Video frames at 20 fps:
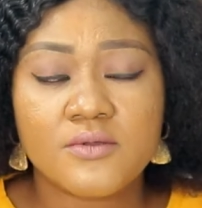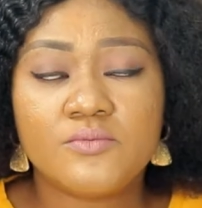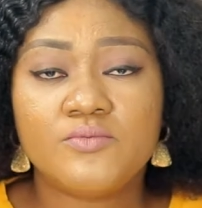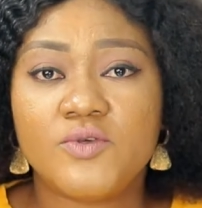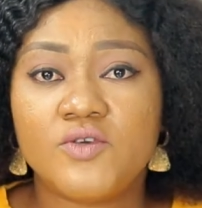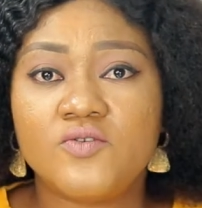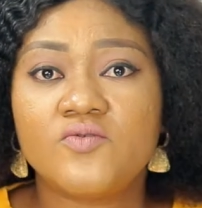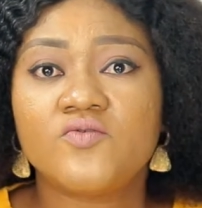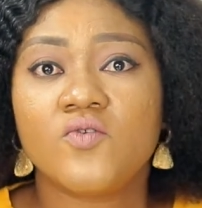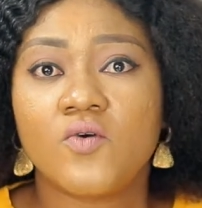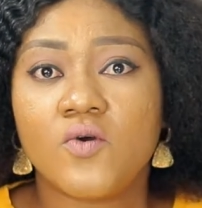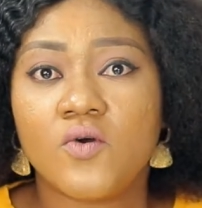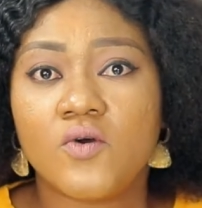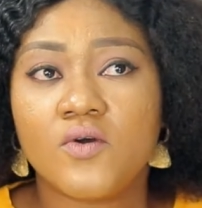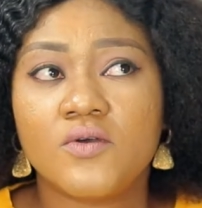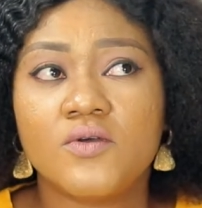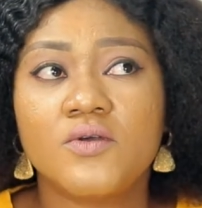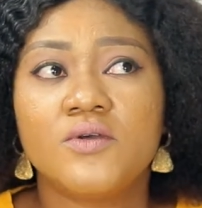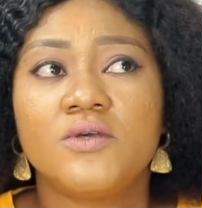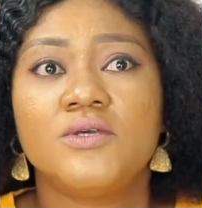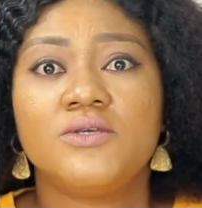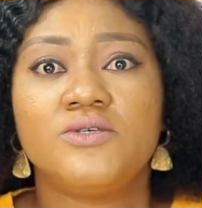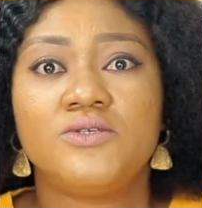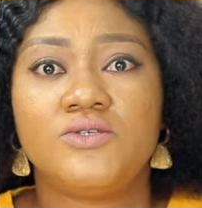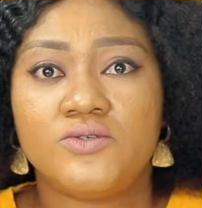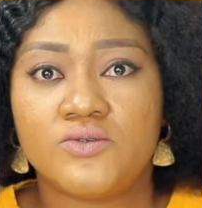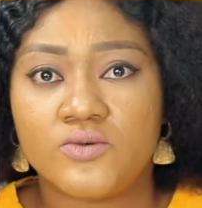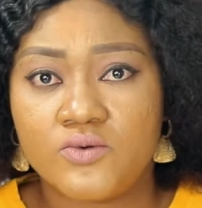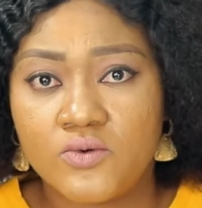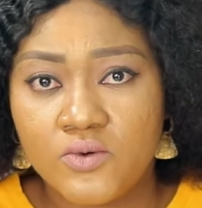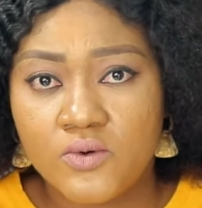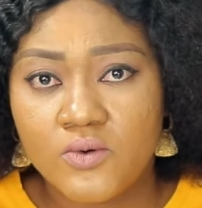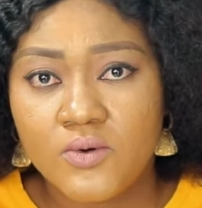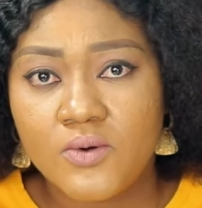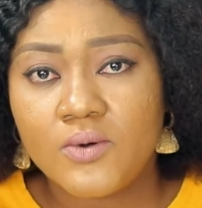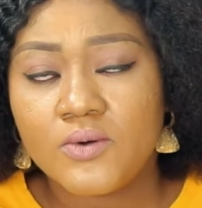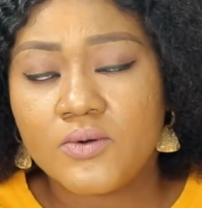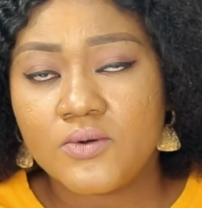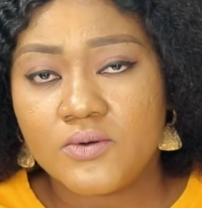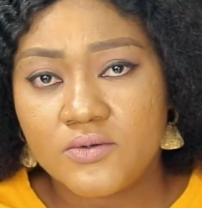before you go
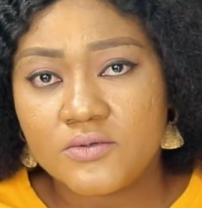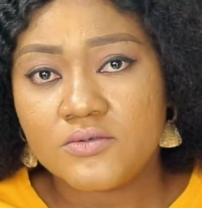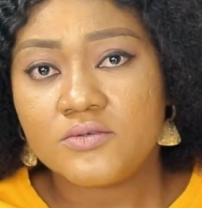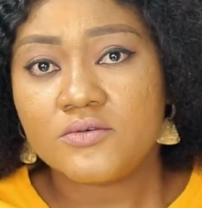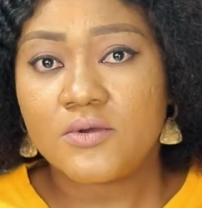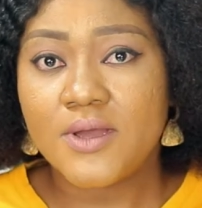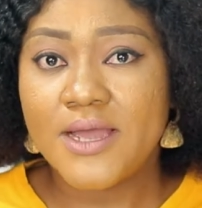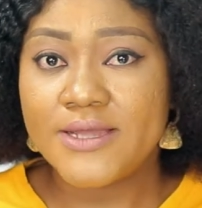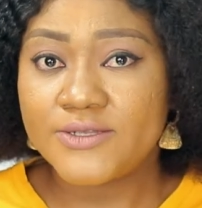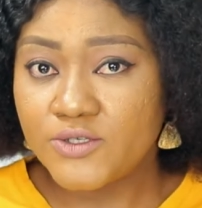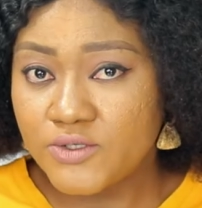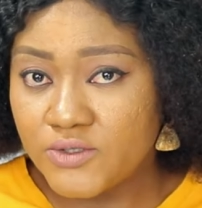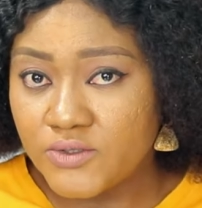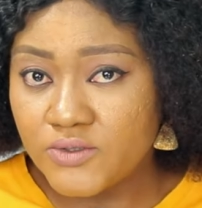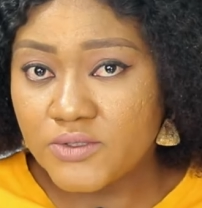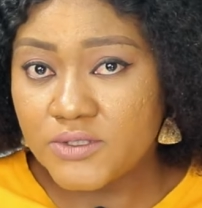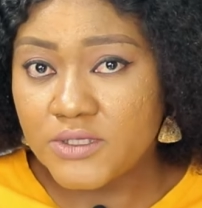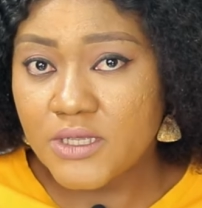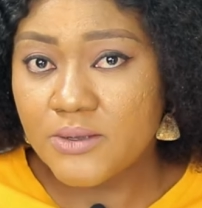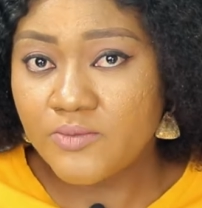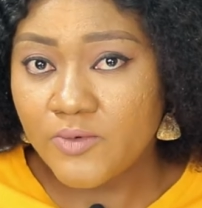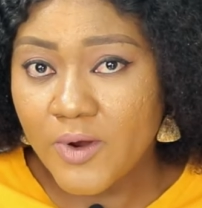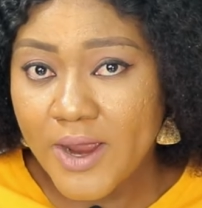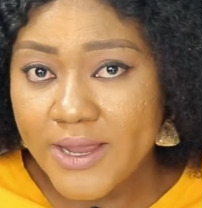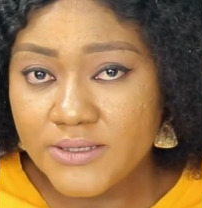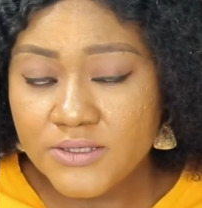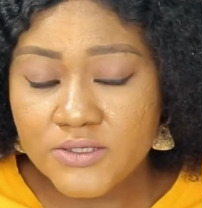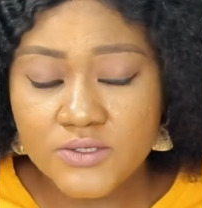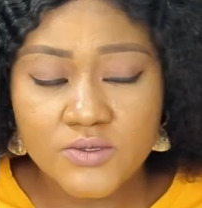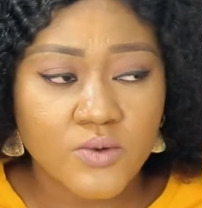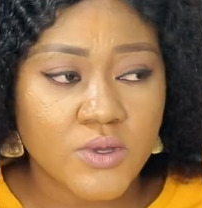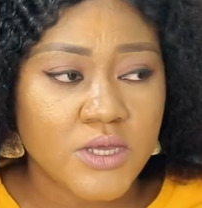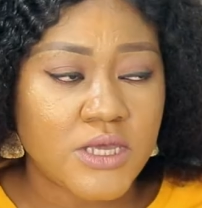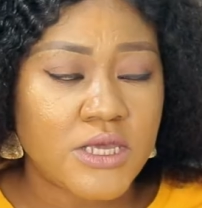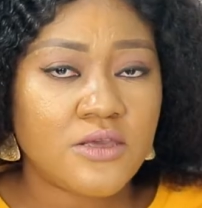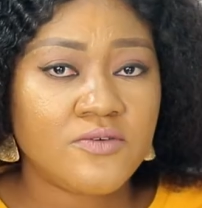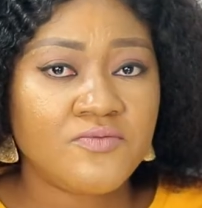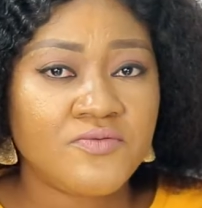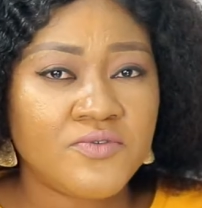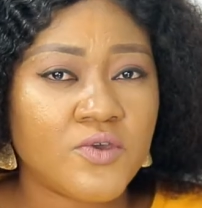and introduce them, right? So
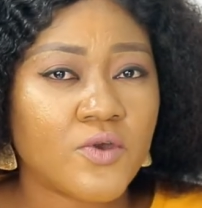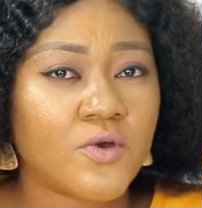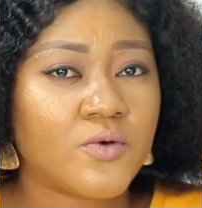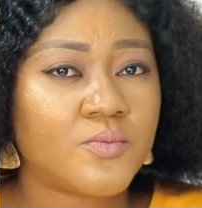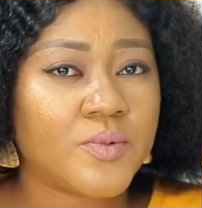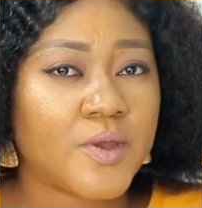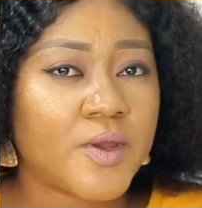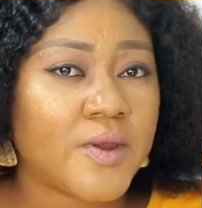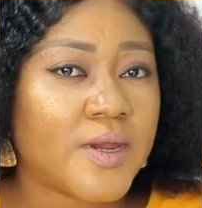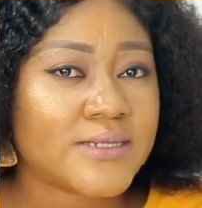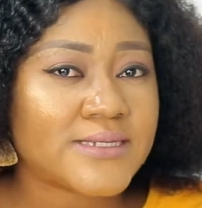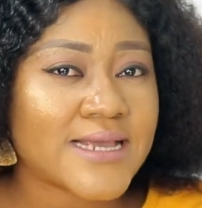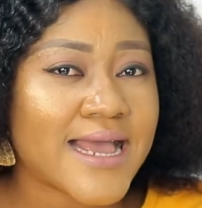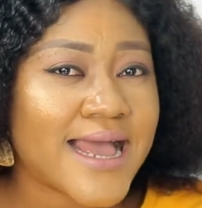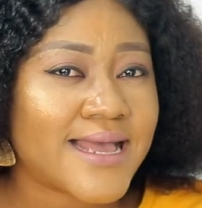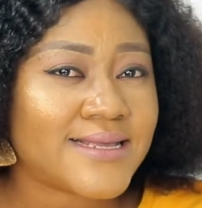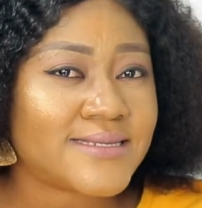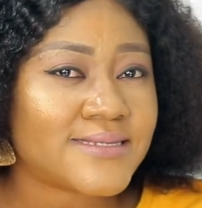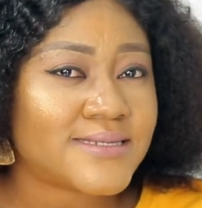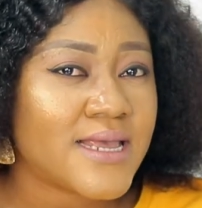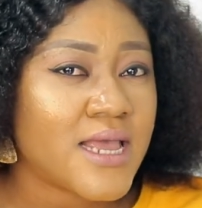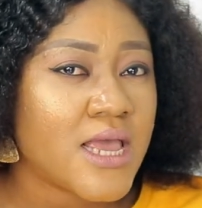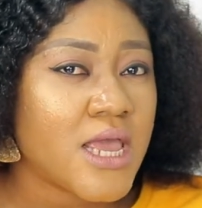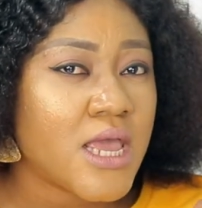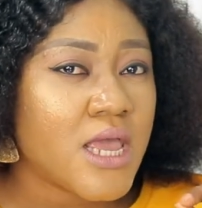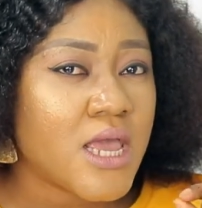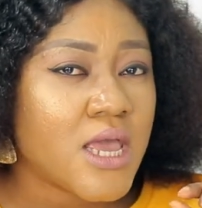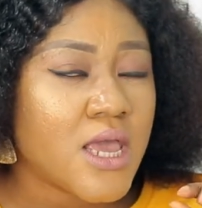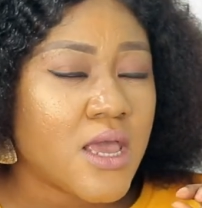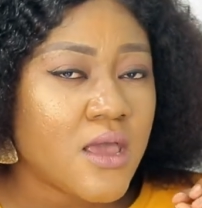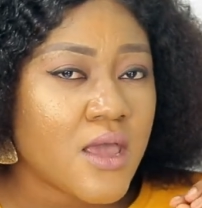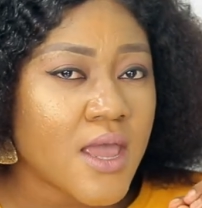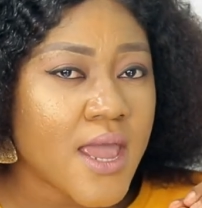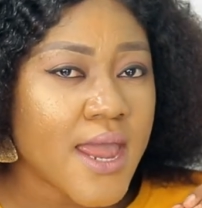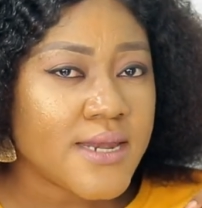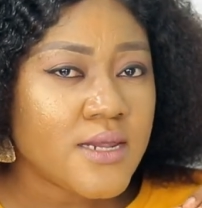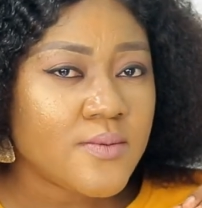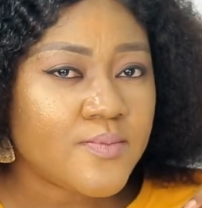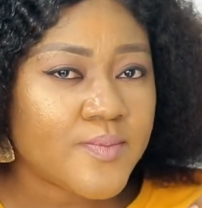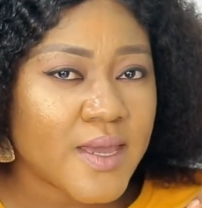if your parent has
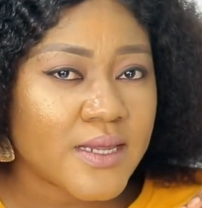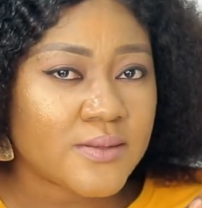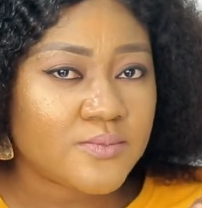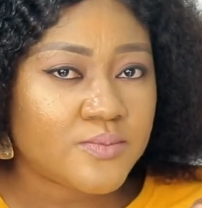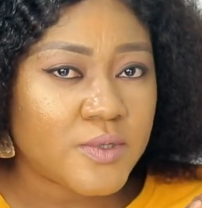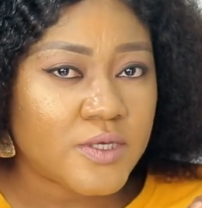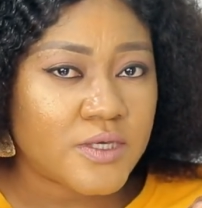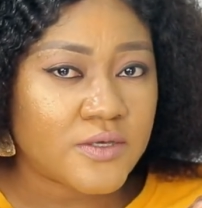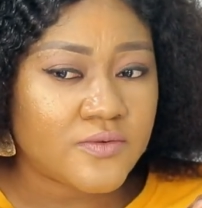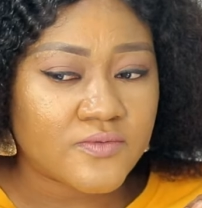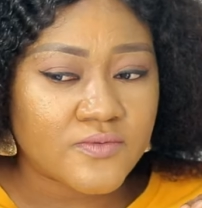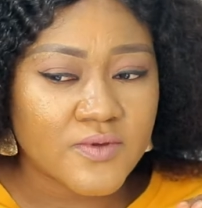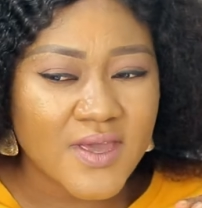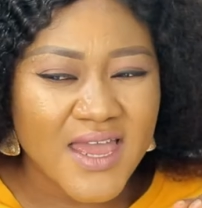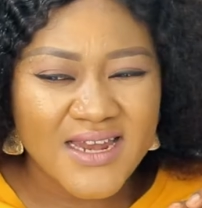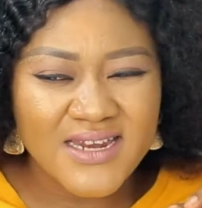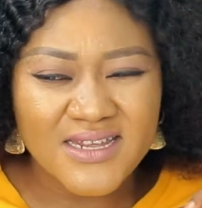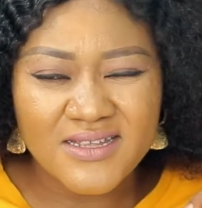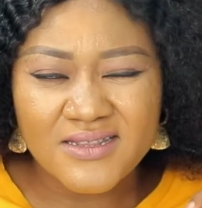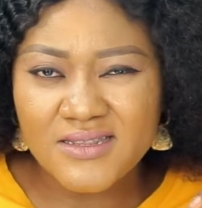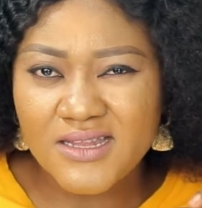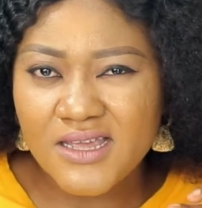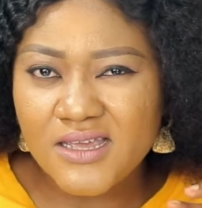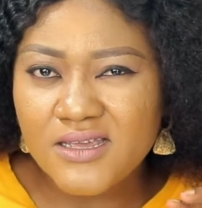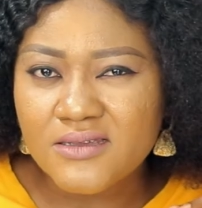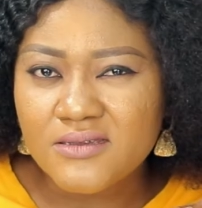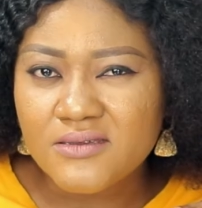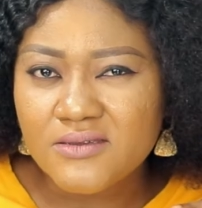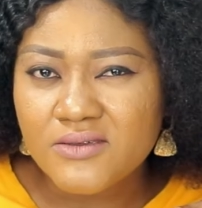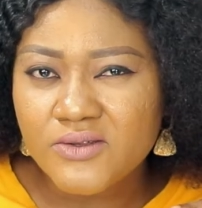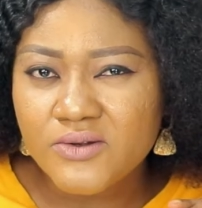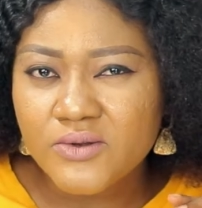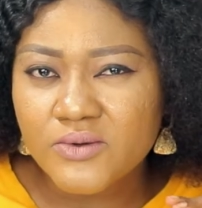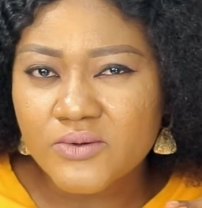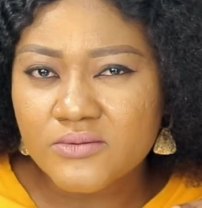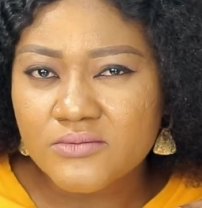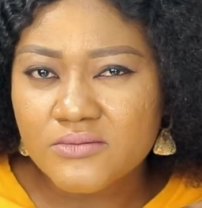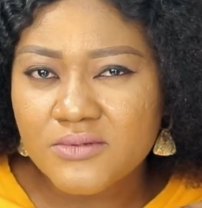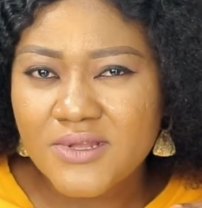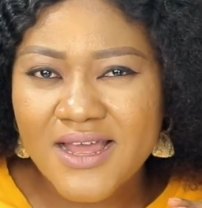any pet peeve, anything, you
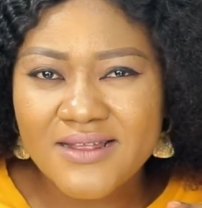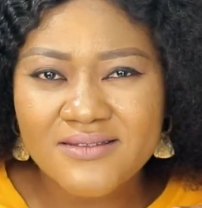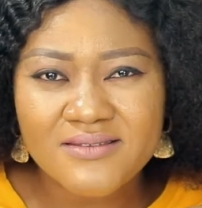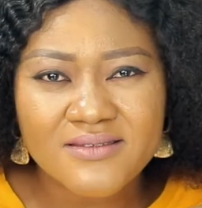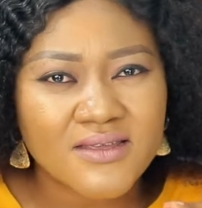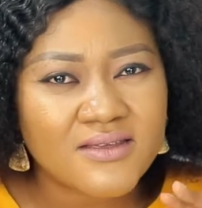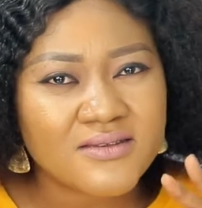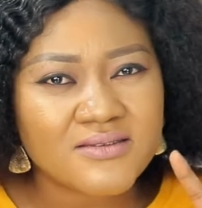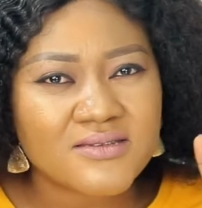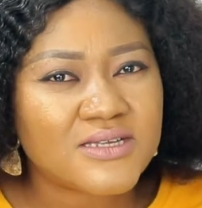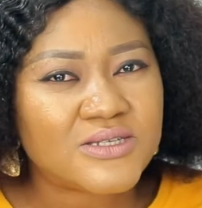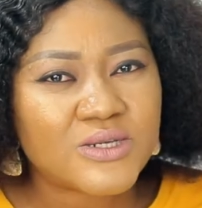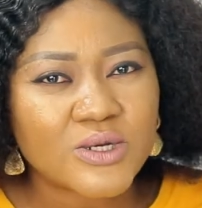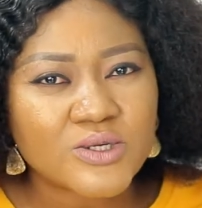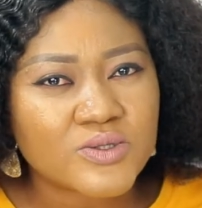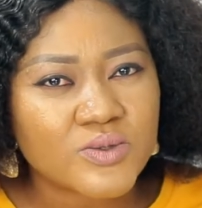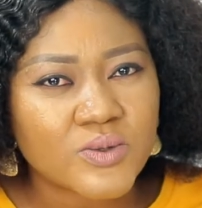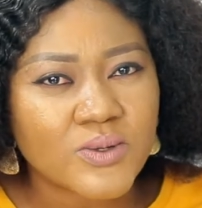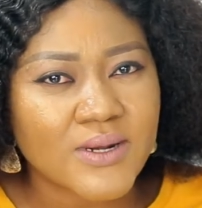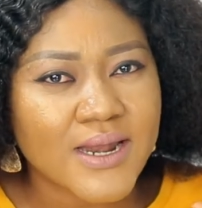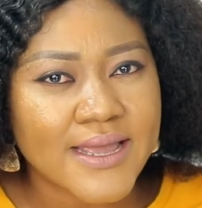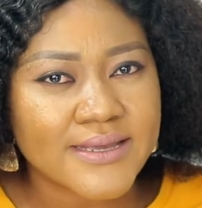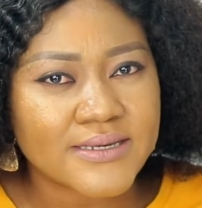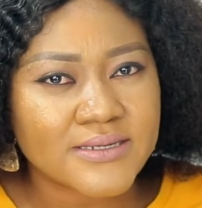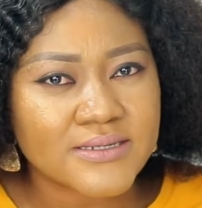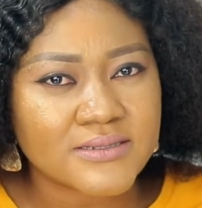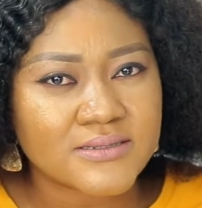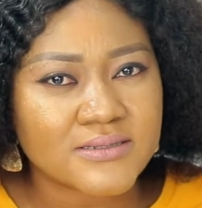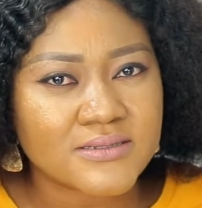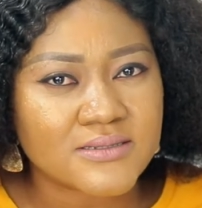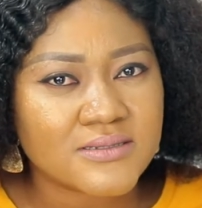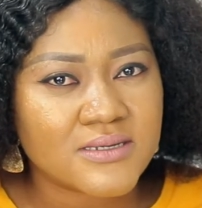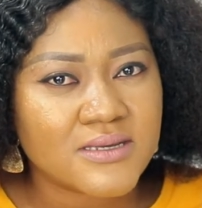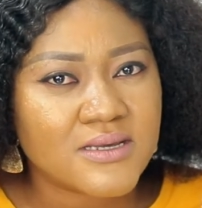know, that they just don't like it,